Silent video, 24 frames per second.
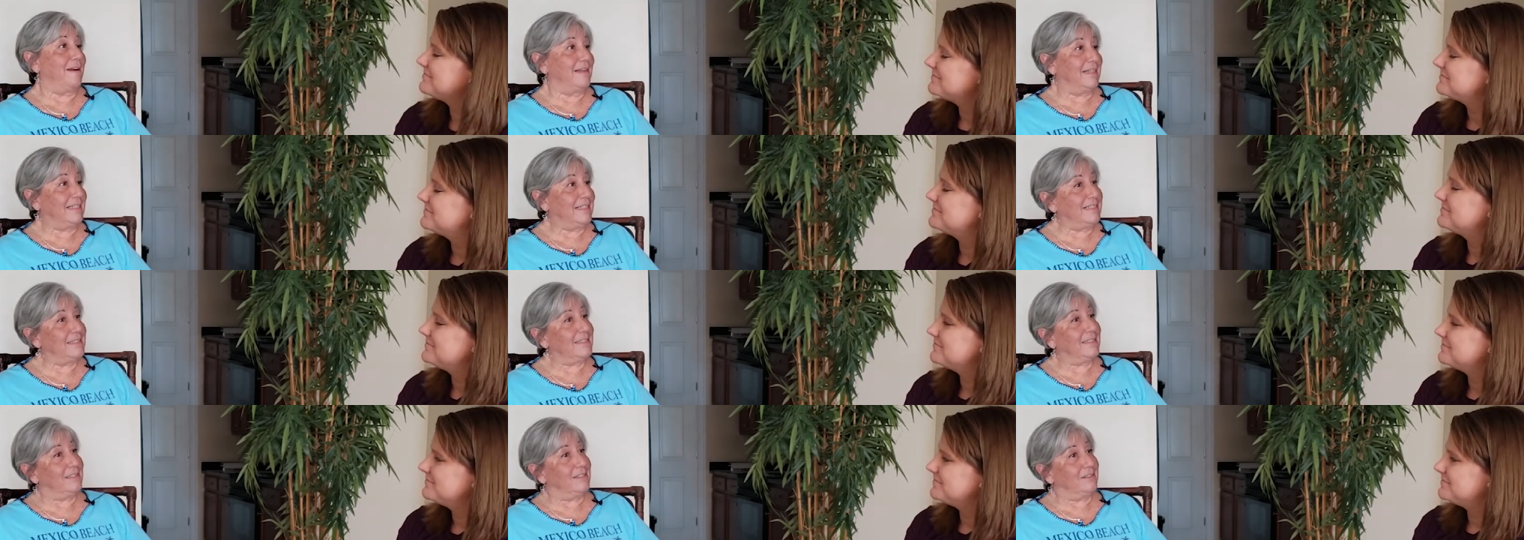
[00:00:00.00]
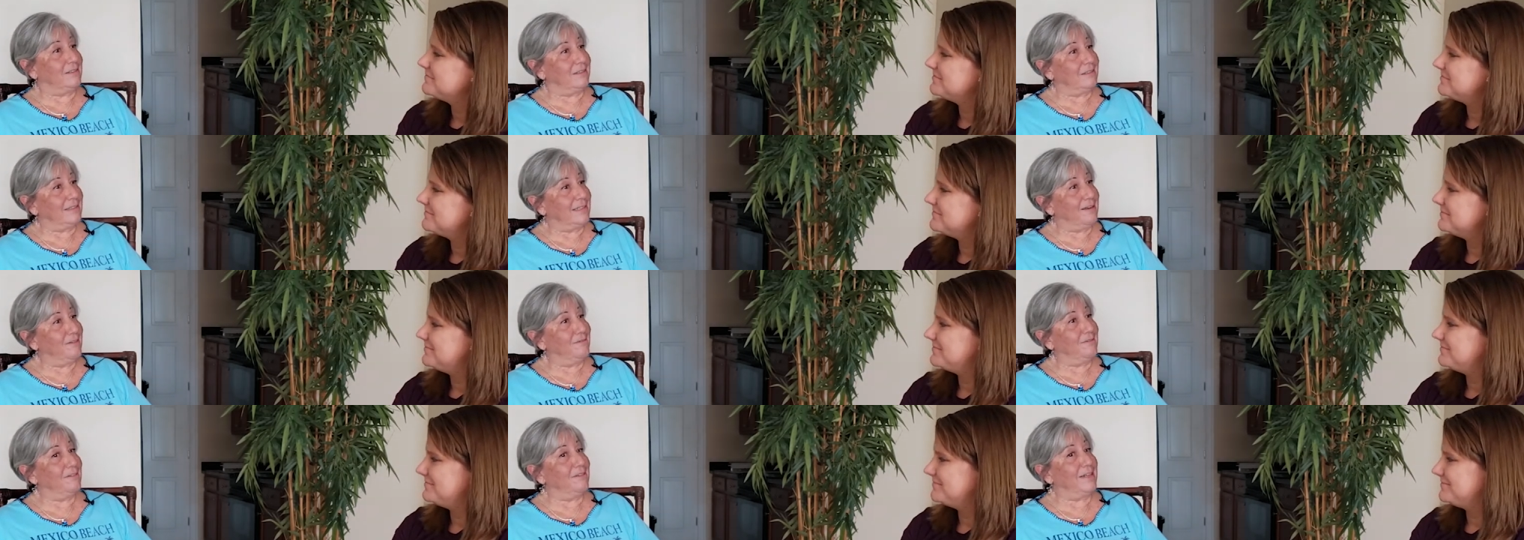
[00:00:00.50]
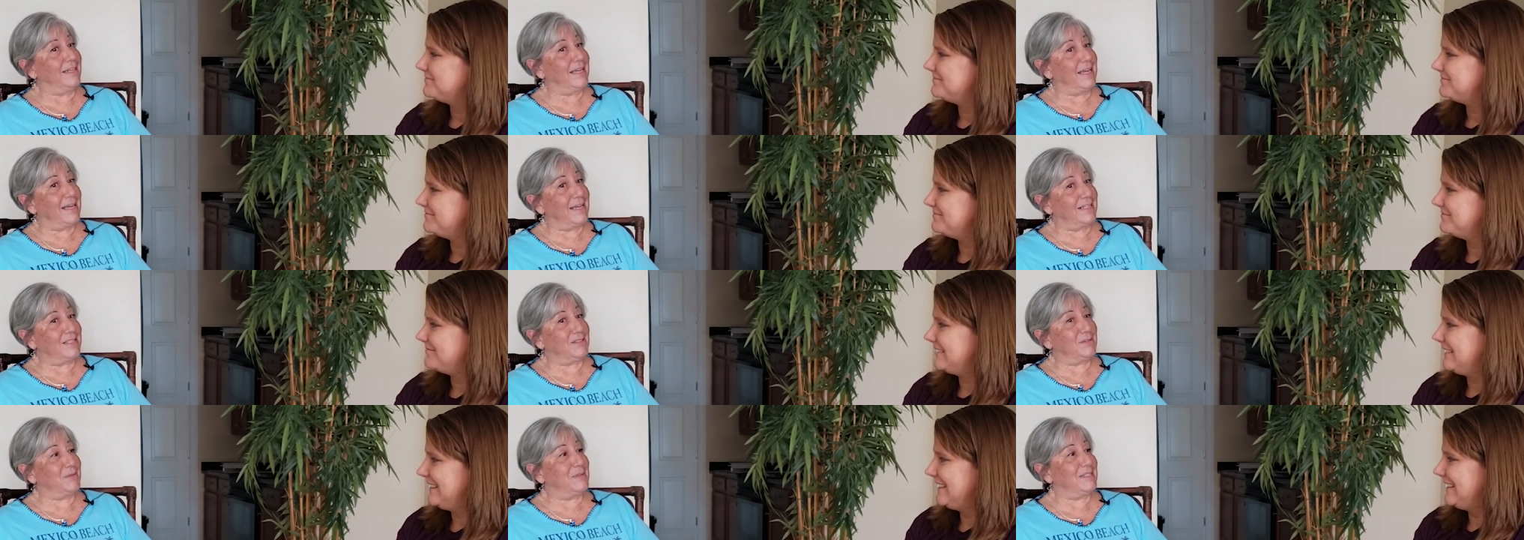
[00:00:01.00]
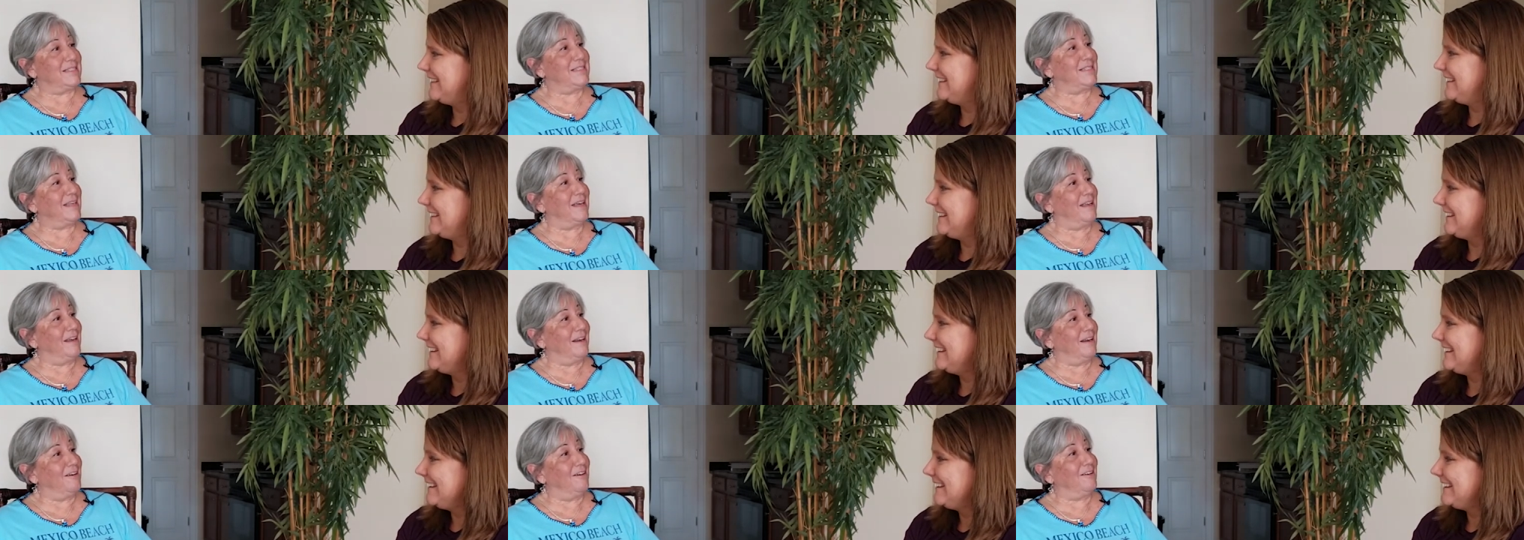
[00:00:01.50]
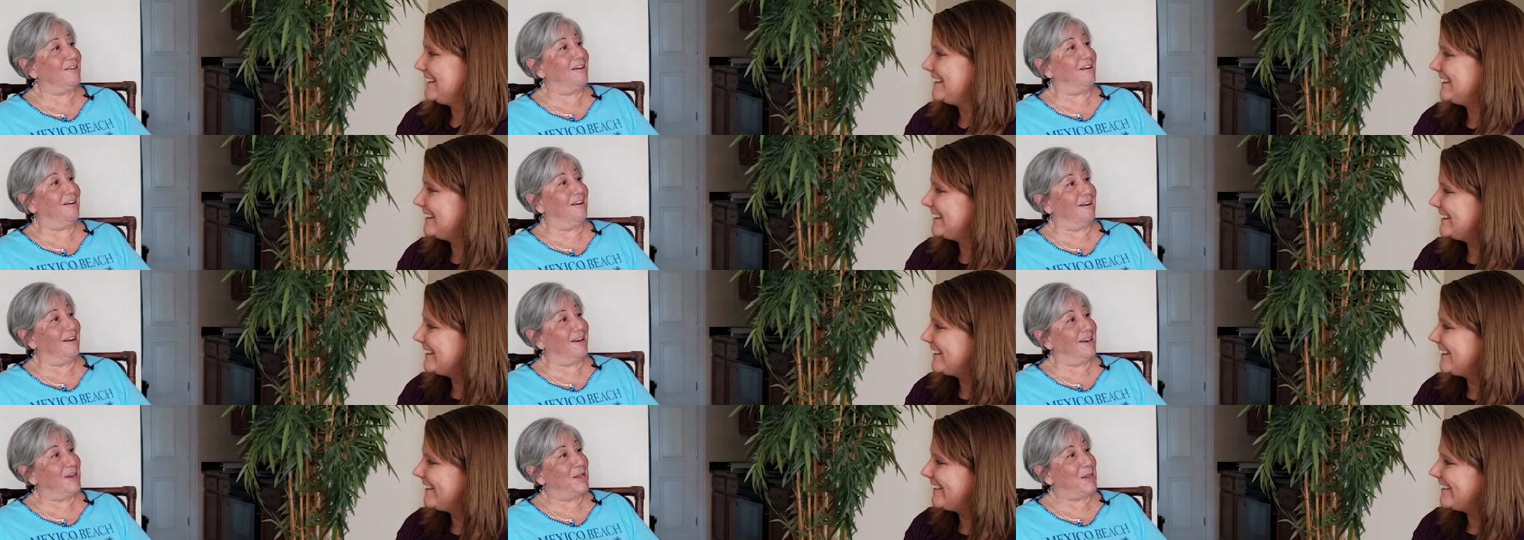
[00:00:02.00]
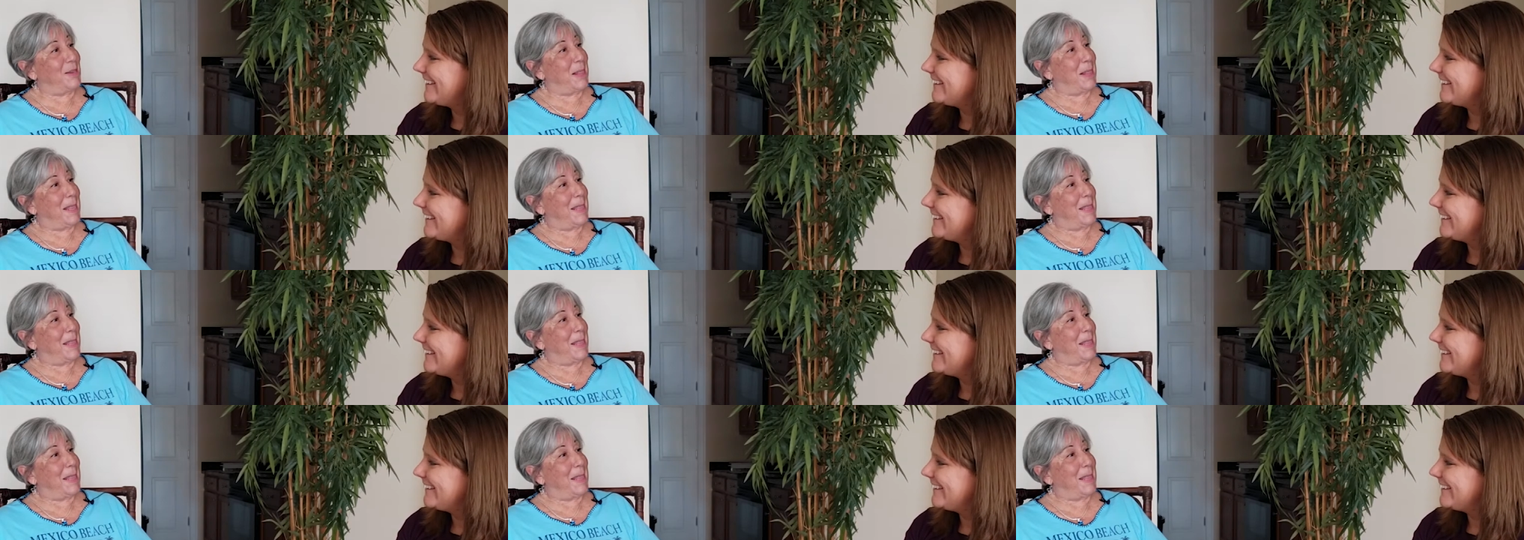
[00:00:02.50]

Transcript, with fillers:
Speaker 1: And he said, You'll never guess what's on our car